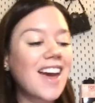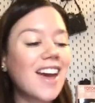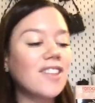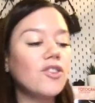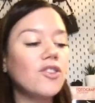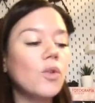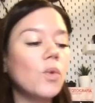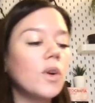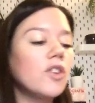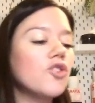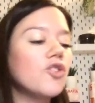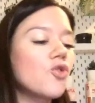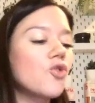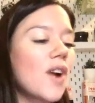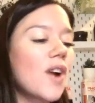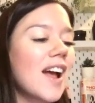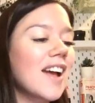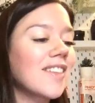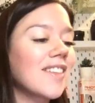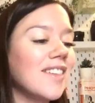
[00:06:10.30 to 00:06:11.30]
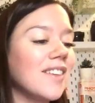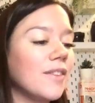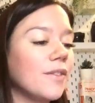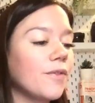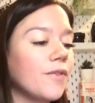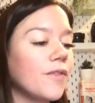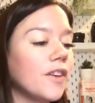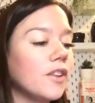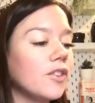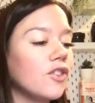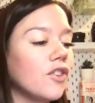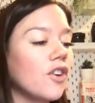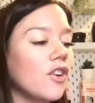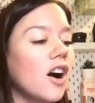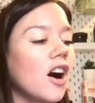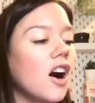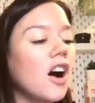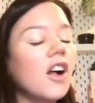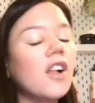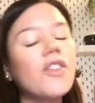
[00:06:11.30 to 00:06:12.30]
and you want to drag this
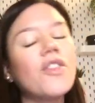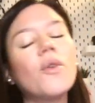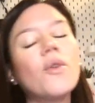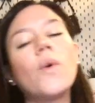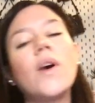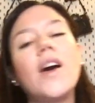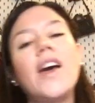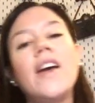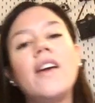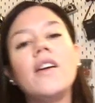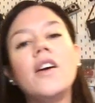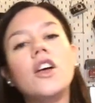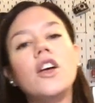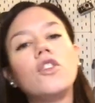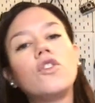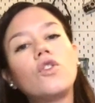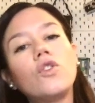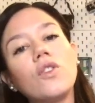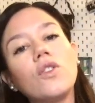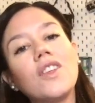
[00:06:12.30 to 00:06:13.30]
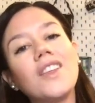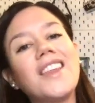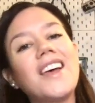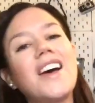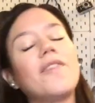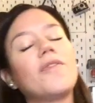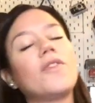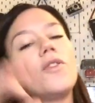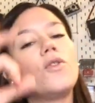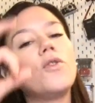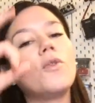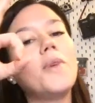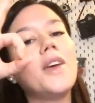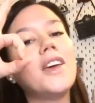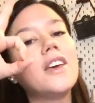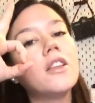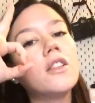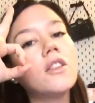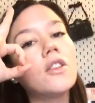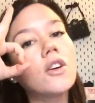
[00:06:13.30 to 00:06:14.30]
filter all the way to the left to
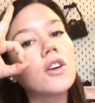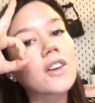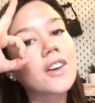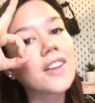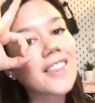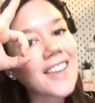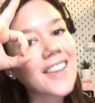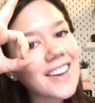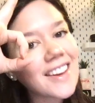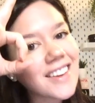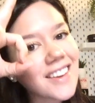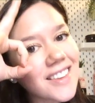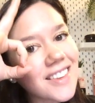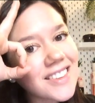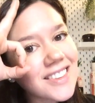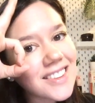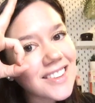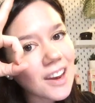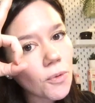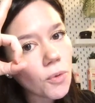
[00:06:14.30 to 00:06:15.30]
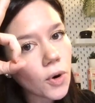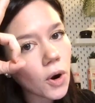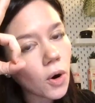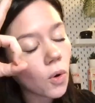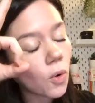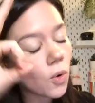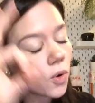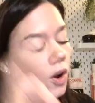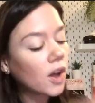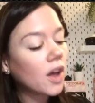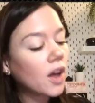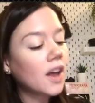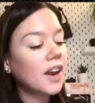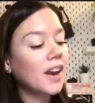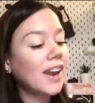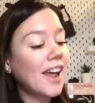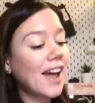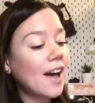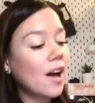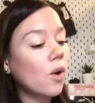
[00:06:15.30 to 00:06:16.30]
make it look like 0.
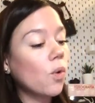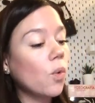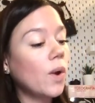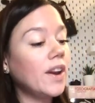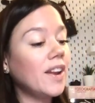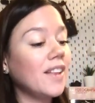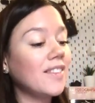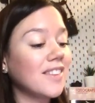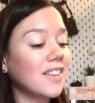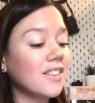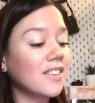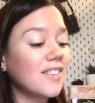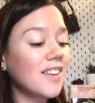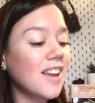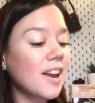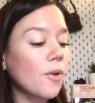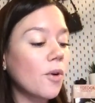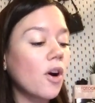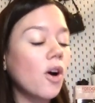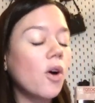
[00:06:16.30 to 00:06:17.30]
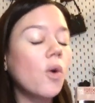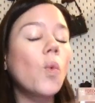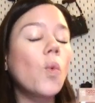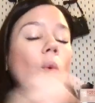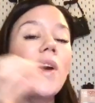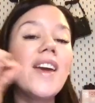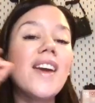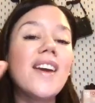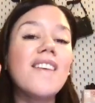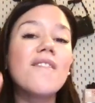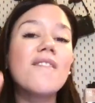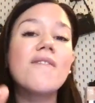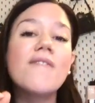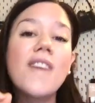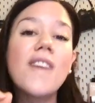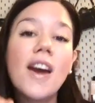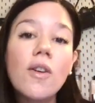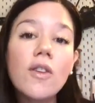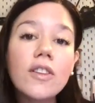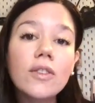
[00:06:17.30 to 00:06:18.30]
Now when it's on 0, we
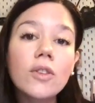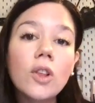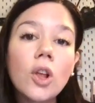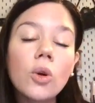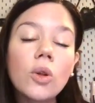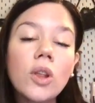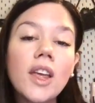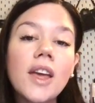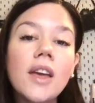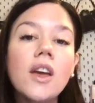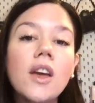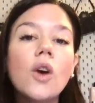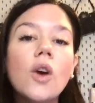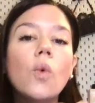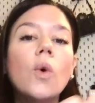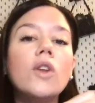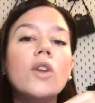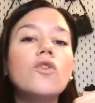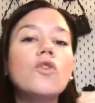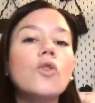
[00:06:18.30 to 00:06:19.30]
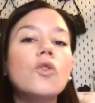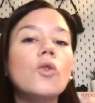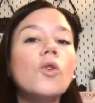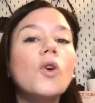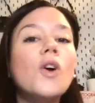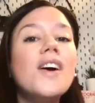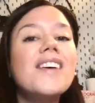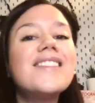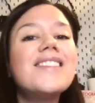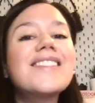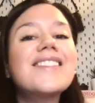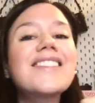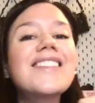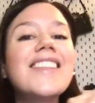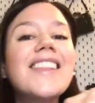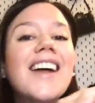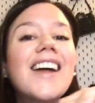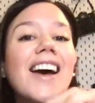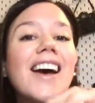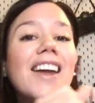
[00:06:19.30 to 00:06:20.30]
very slowly want to
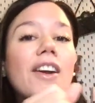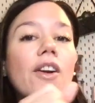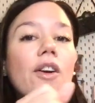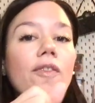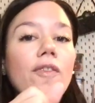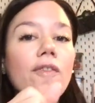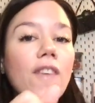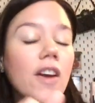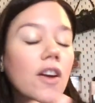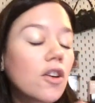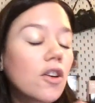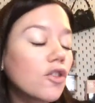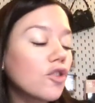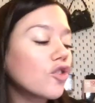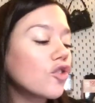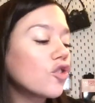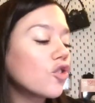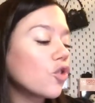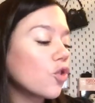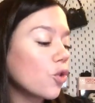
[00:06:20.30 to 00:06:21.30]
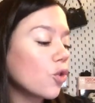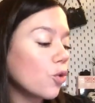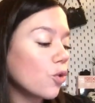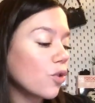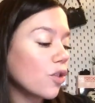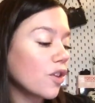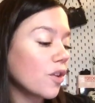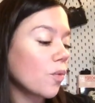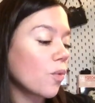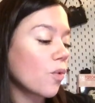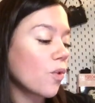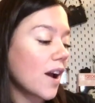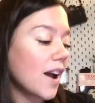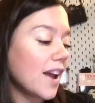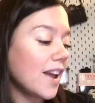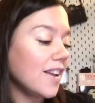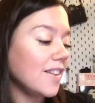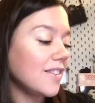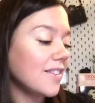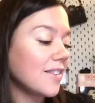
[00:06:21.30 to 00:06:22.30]
slide our finger to the
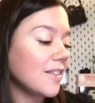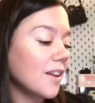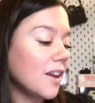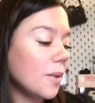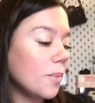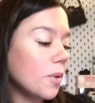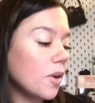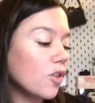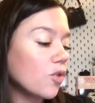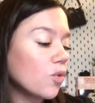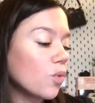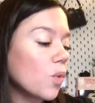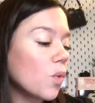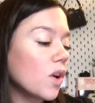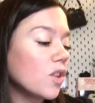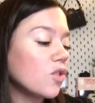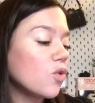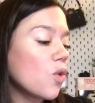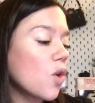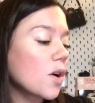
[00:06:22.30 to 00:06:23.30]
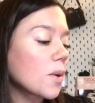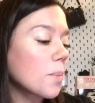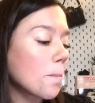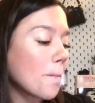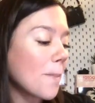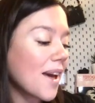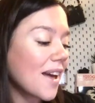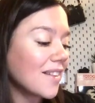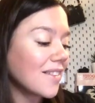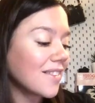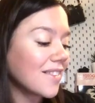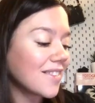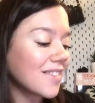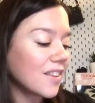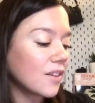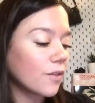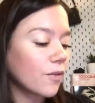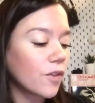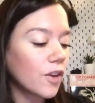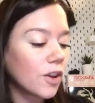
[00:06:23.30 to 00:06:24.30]
right because we want to augment
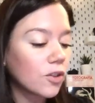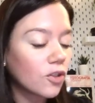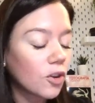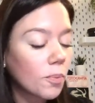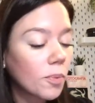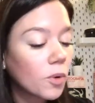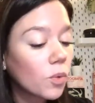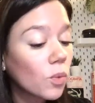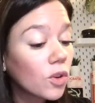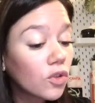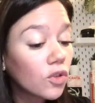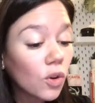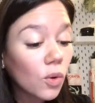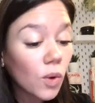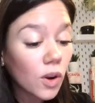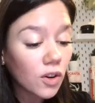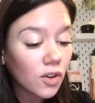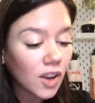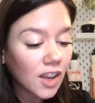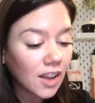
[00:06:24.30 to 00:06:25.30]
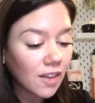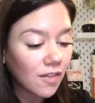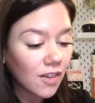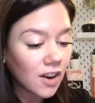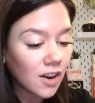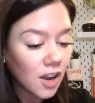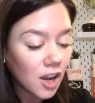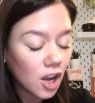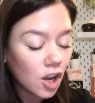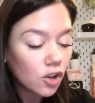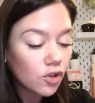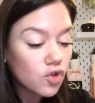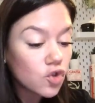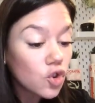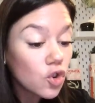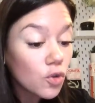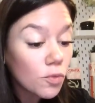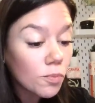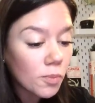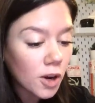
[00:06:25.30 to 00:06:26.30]
this filter, but we don't want to give it
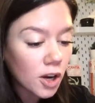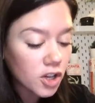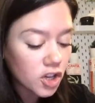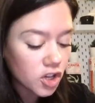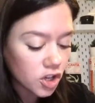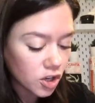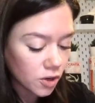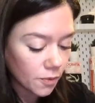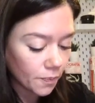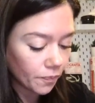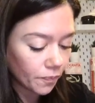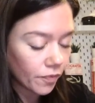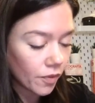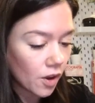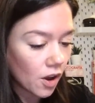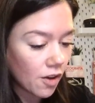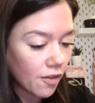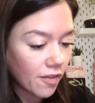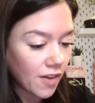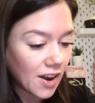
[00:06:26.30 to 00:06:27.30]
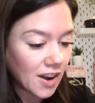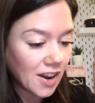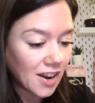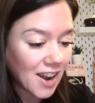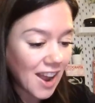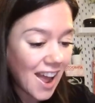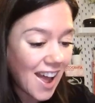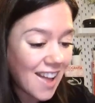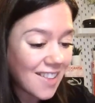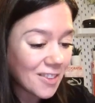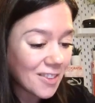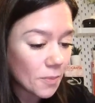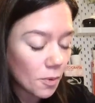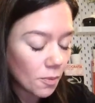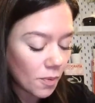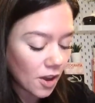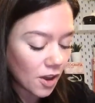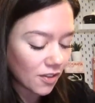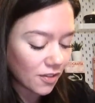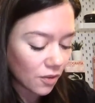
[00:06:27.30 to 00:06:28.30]
too much of an
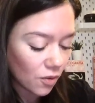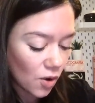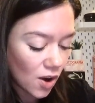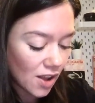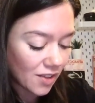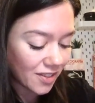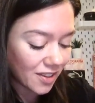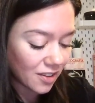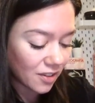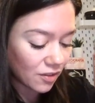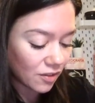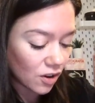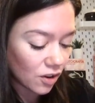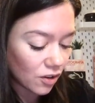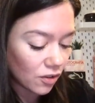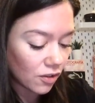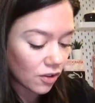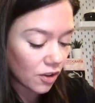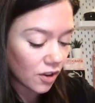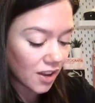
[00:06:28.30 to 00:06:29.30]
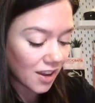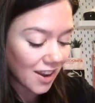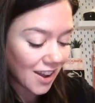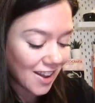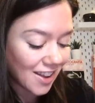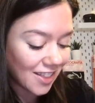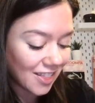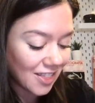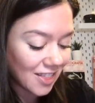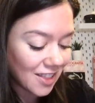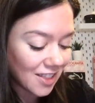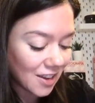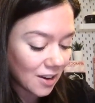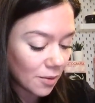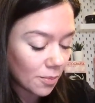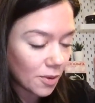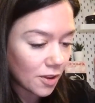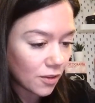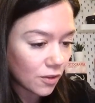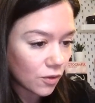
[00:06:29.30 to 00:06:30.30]
enhancement because or else it starts looking a
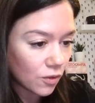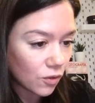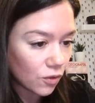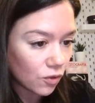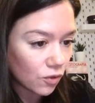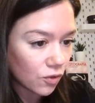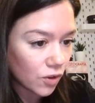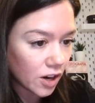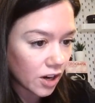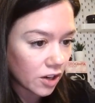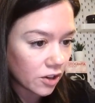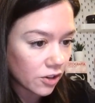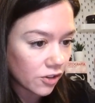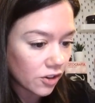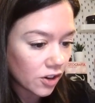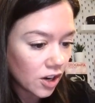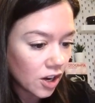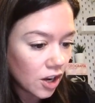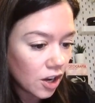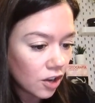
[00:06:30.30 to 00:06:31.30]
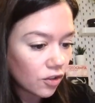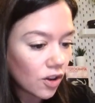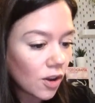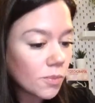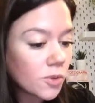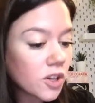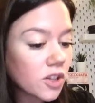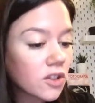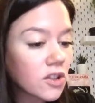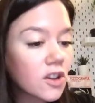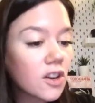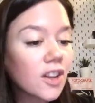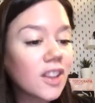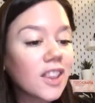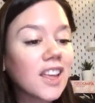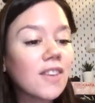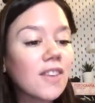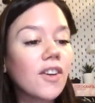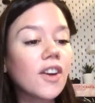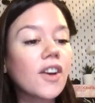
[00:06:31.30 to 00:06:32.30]
little bit too strange. So I'm just going to
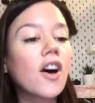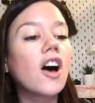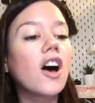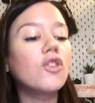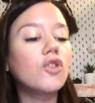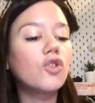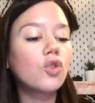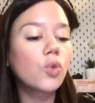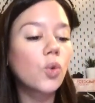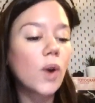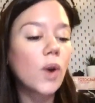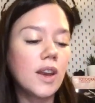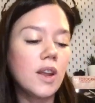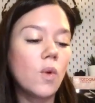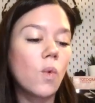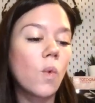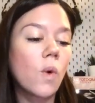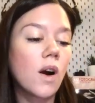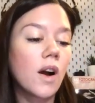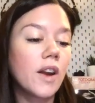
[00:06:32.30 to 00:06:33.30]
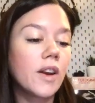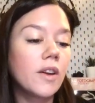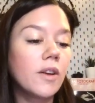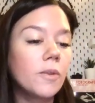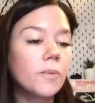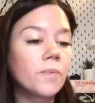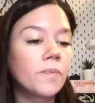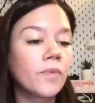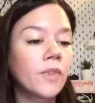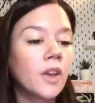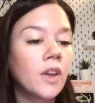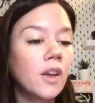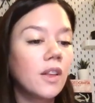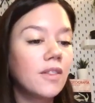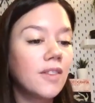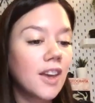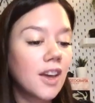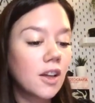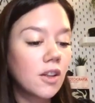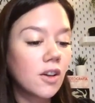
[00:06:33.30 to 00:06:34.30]
leave it on 21.
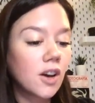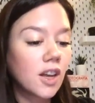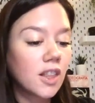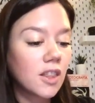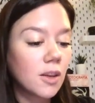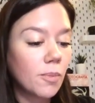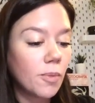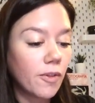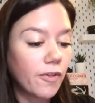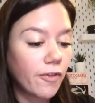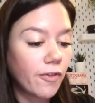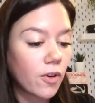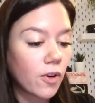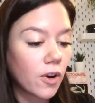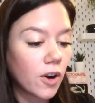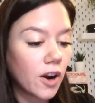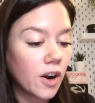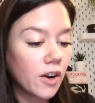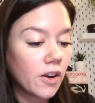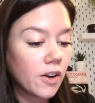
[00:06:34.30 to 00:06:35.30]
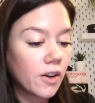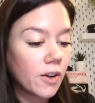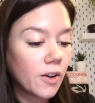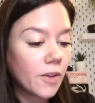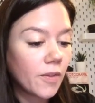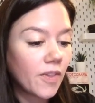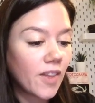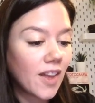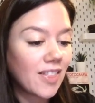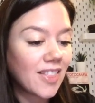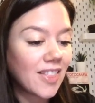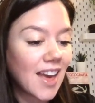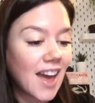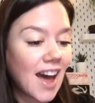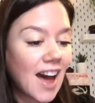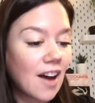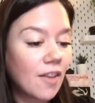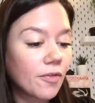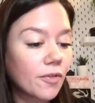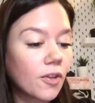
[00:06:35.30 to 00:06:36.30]
Take a look at the before and the
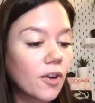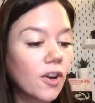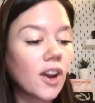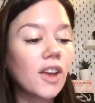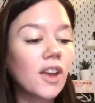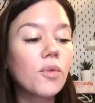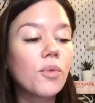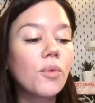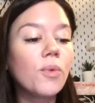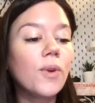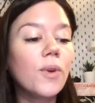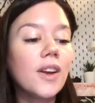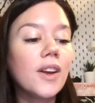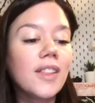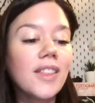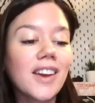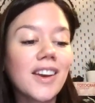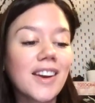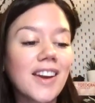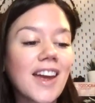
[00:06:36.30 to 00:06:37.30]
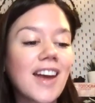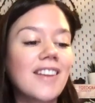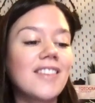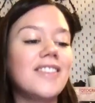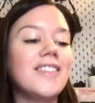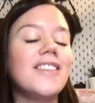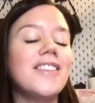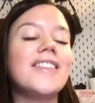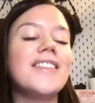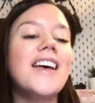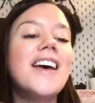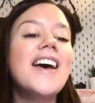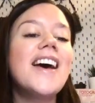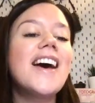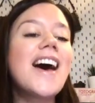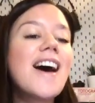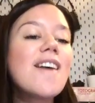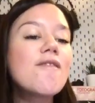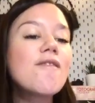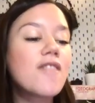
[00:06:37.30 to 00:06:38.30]
after. It really enhances
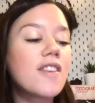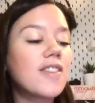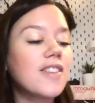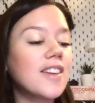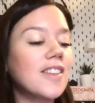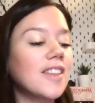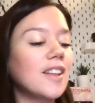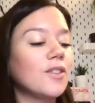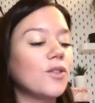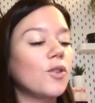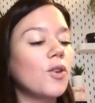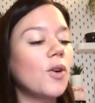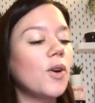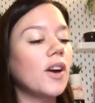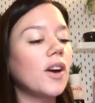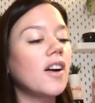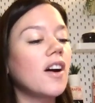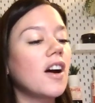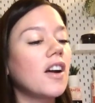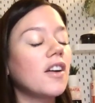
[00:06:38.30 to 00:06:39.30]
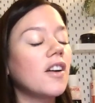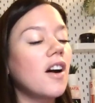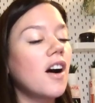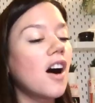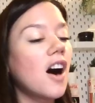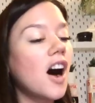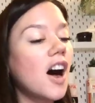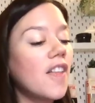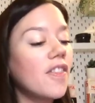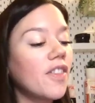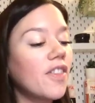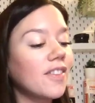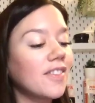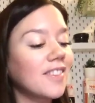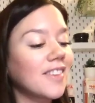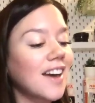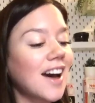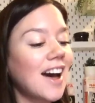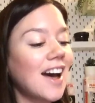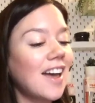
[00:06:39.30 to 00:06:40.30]
everything that's going on the
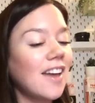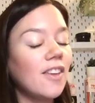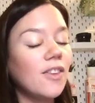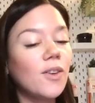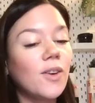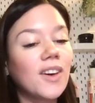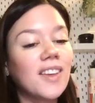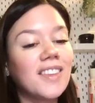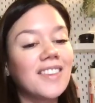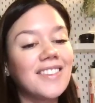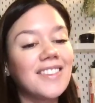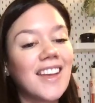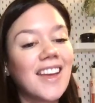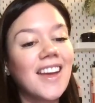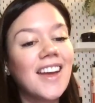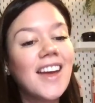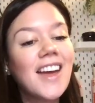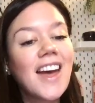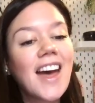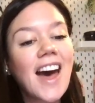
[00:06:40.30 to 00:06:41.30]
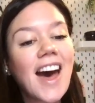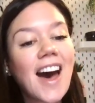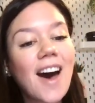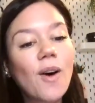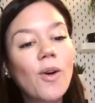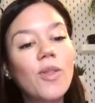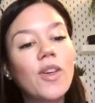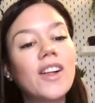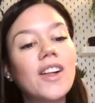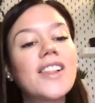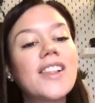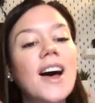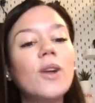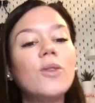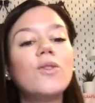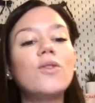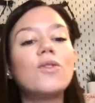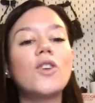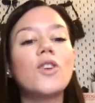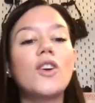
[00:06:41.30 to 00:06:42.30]
sky. You can see how the
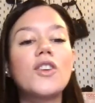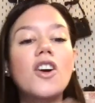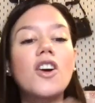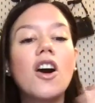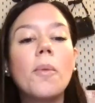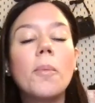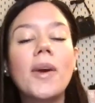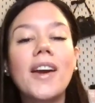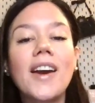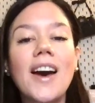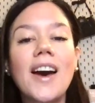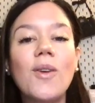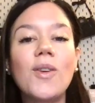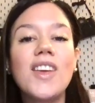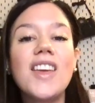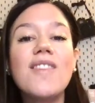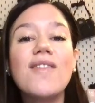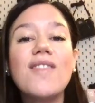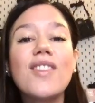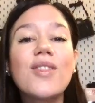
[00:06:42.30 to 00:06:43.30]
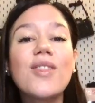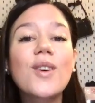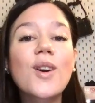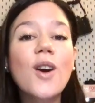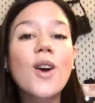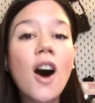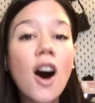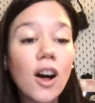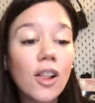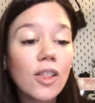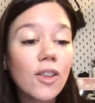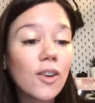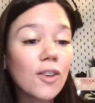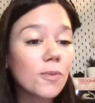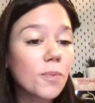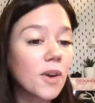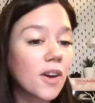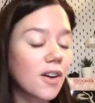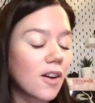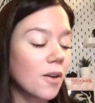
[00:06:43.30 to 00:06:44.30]
clouds start coming out. Even the
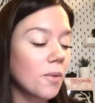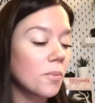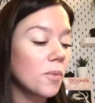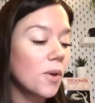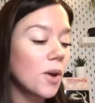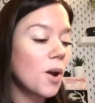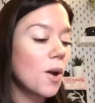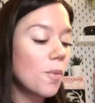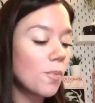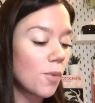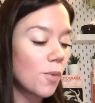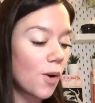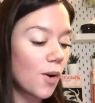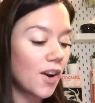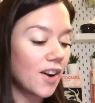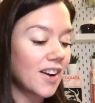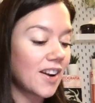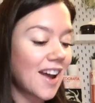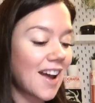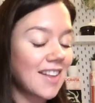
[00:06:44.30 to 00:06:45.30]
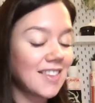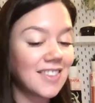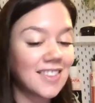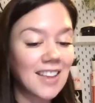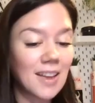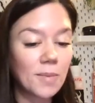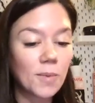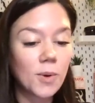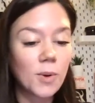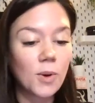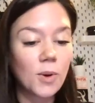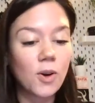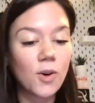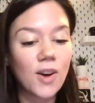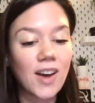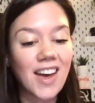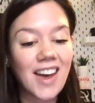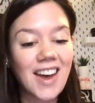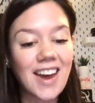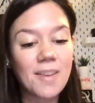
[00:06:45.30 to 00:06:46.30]
colors become more enhanced. I'm going to
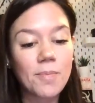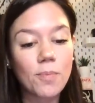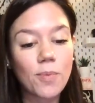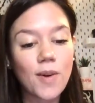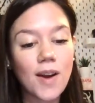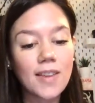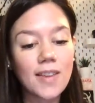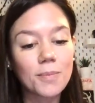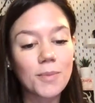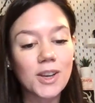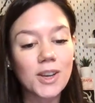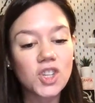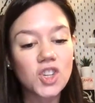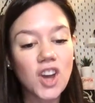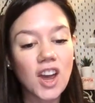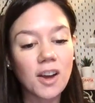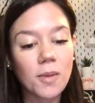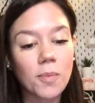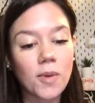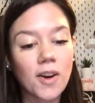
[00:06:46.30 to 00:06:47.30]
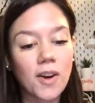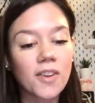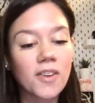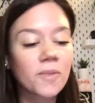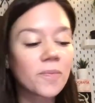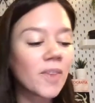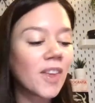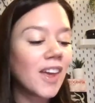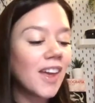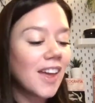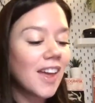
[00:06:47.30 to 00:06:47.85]
go ahead, press my check mark,